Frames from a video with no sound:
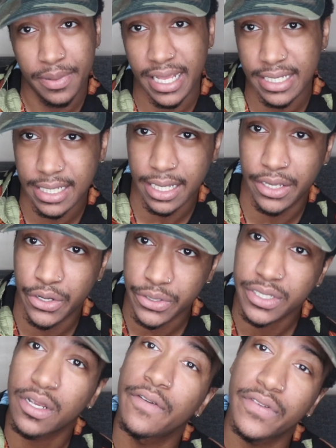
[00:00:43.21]
placing
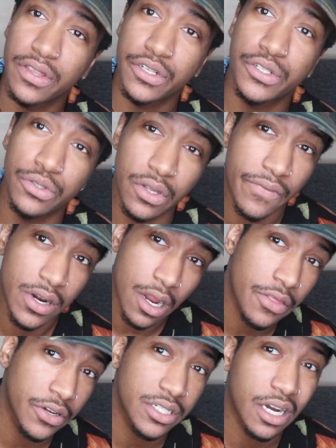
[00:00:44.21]
yourself in the shoes of
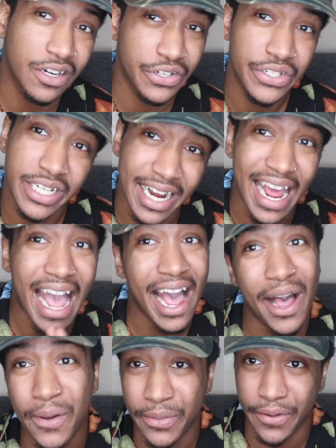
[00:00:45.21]
another to understand
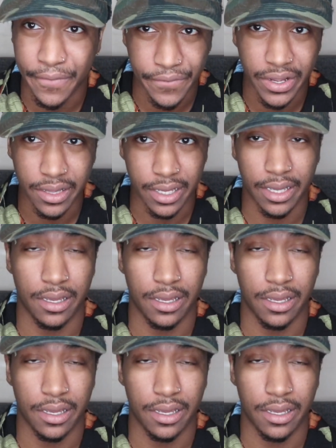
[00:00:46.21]
how they're feeling.